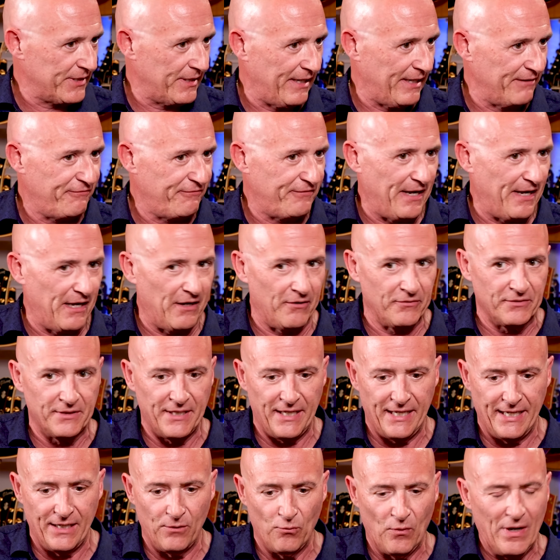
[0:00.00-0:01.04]
and I found
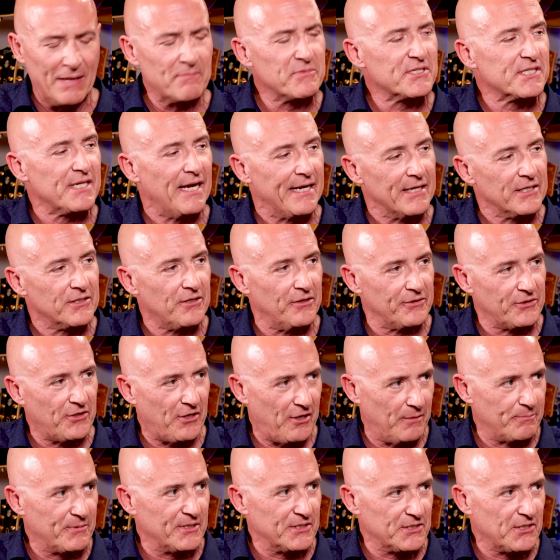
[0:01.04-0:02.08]
a website called
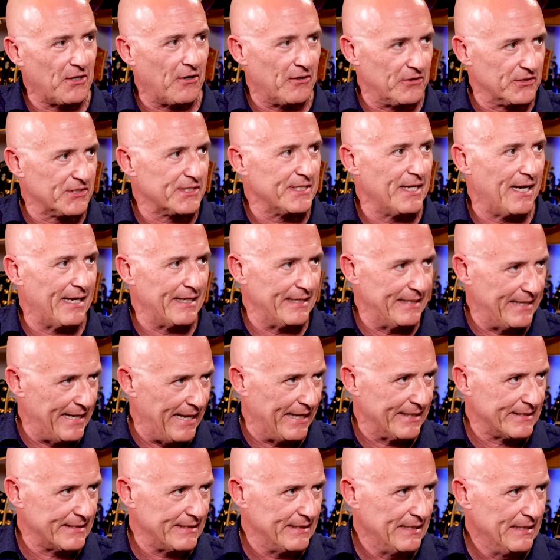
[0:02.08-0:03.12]

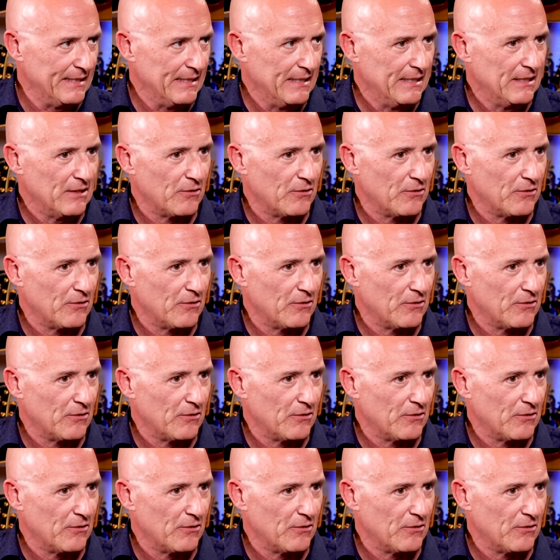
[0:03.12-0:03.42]
harpguitars.net